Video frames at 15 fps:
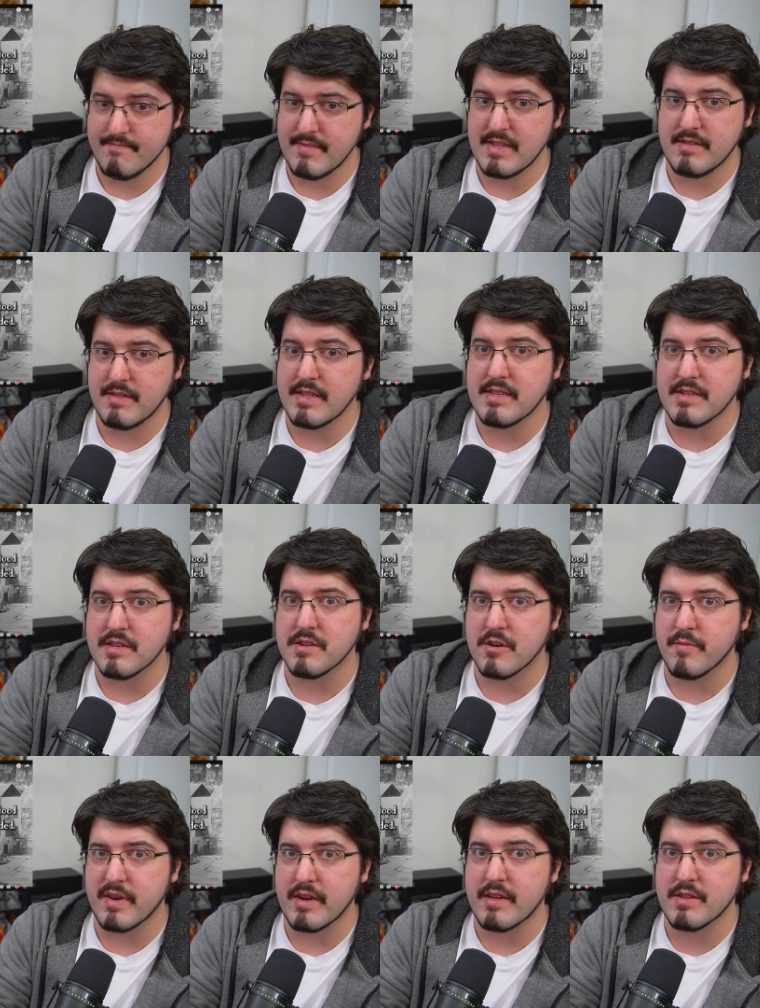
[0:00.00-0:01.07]
It, it's
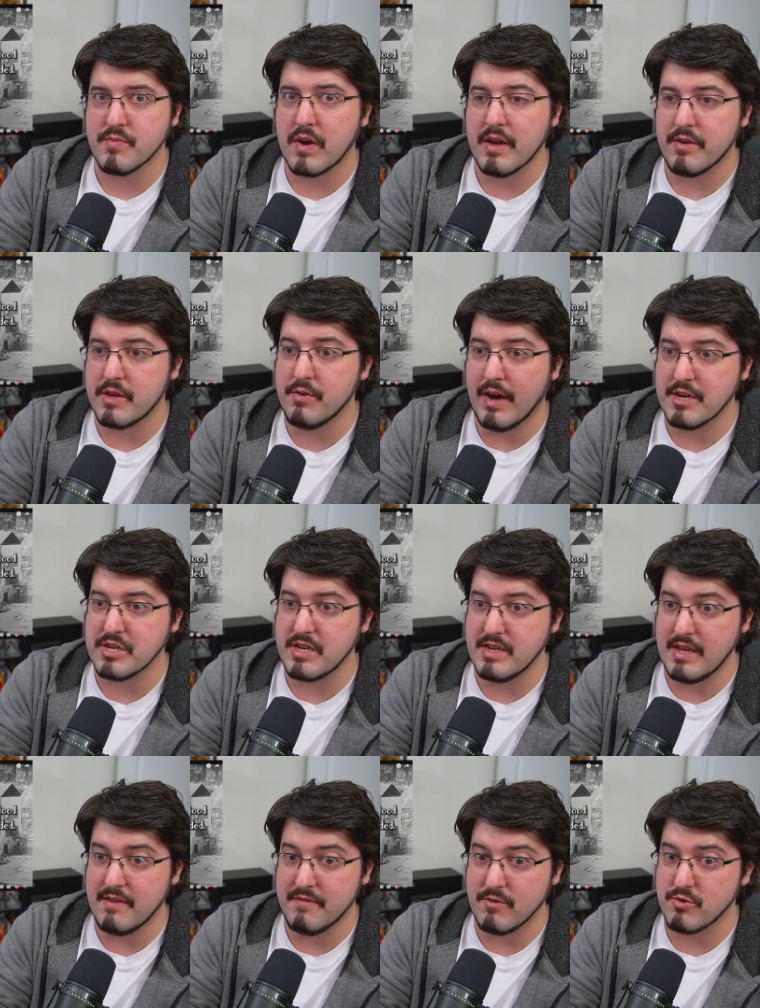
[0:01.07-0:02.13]
disturbing. It's why you actually
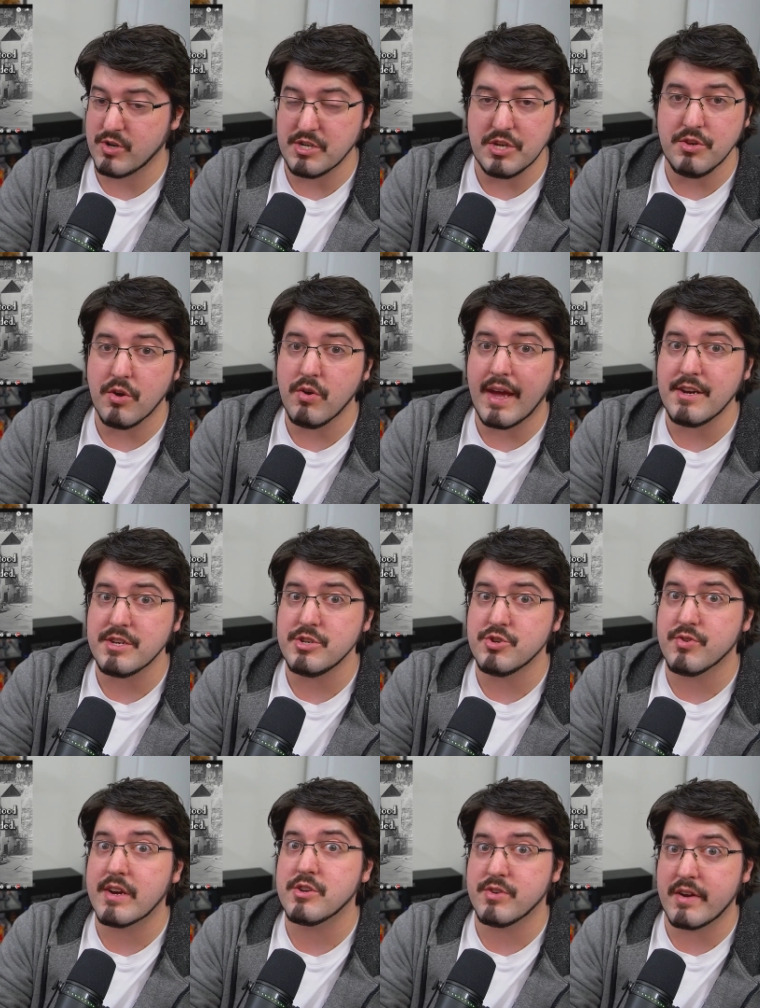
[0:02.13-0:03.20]
need filtration. You don't actually
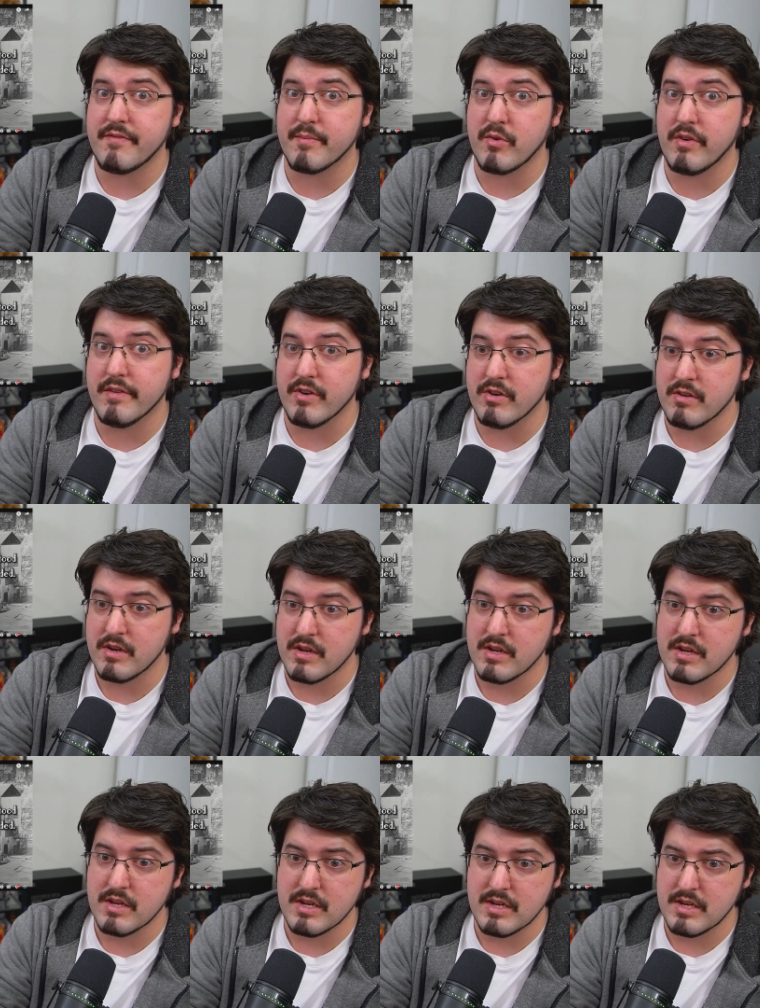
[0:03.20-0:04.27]
drink straight from a river
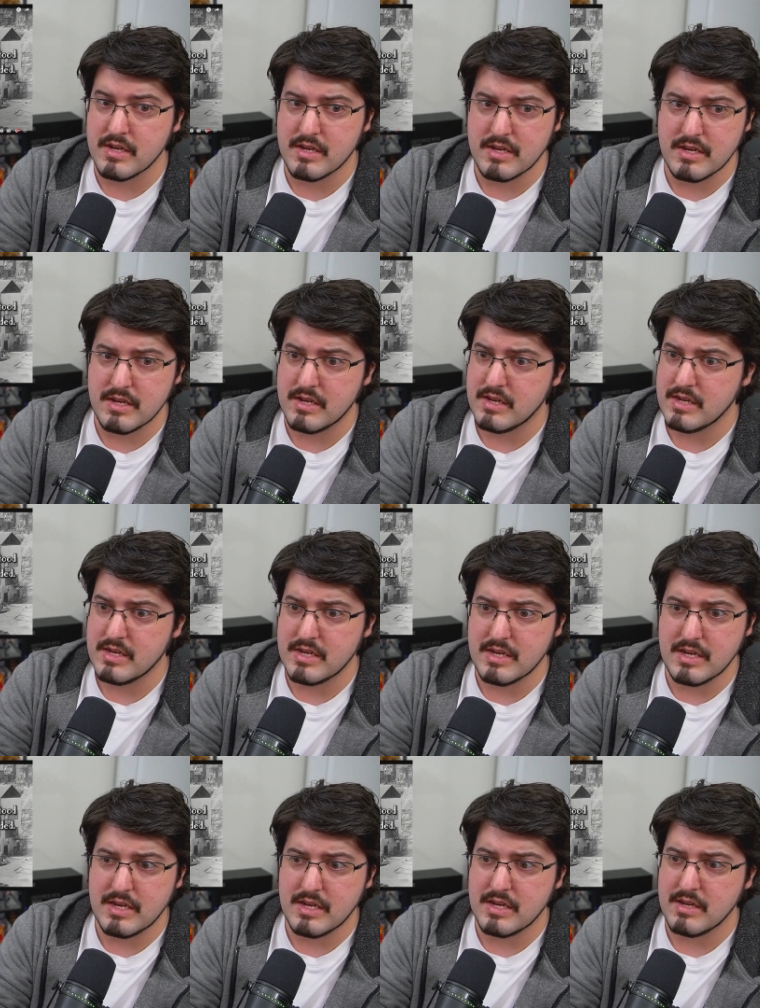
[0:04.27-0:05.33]

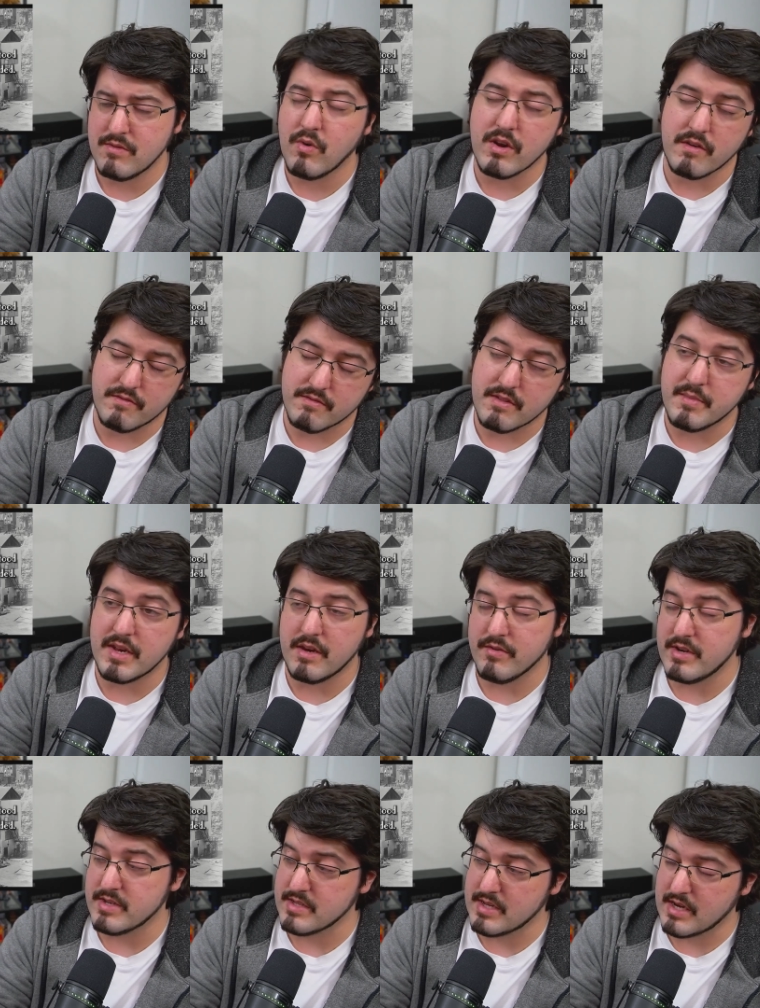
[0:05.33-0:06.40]
distillation process. One of the many
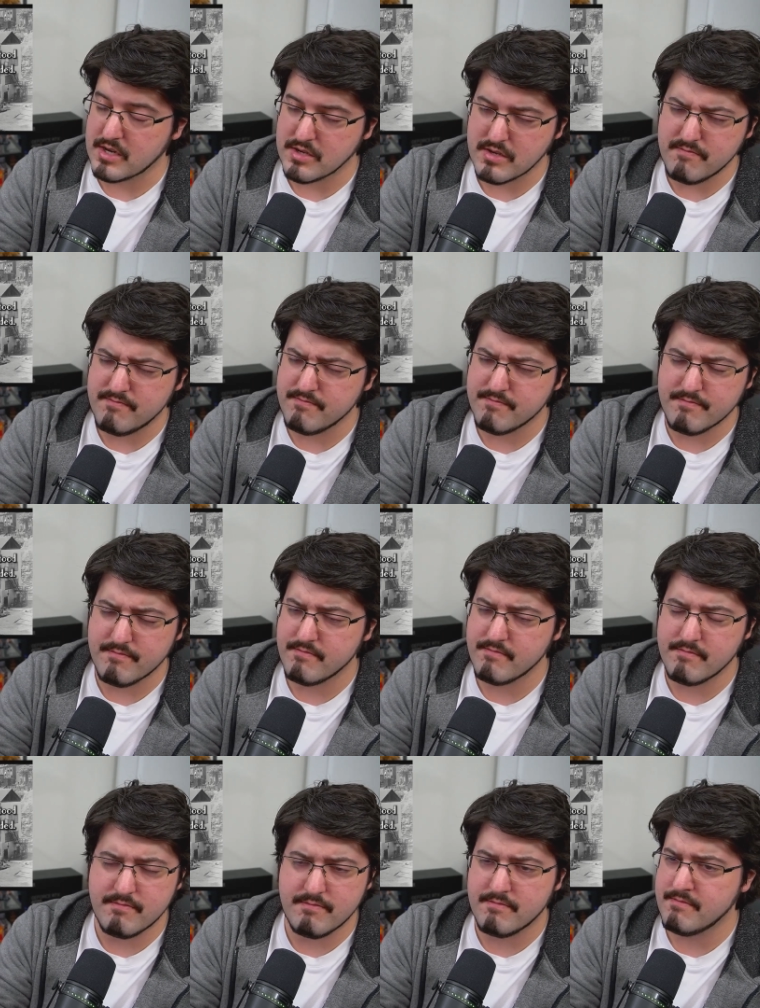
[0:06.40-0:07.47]
reasons, actually. They used to
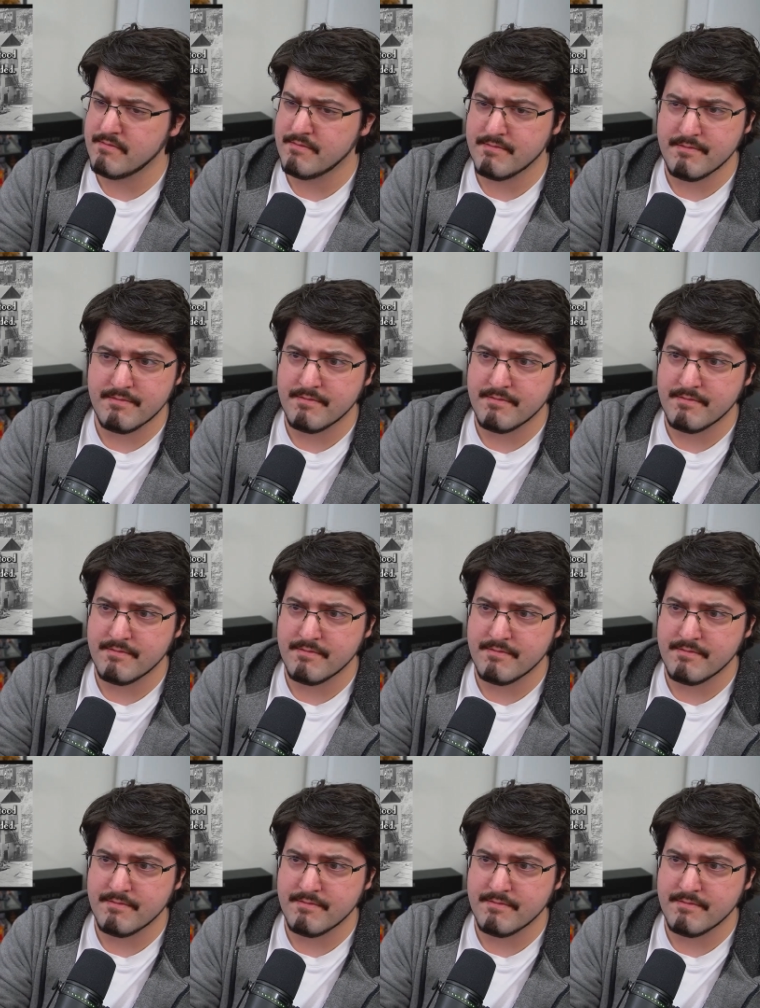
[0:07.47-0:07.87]
just dump or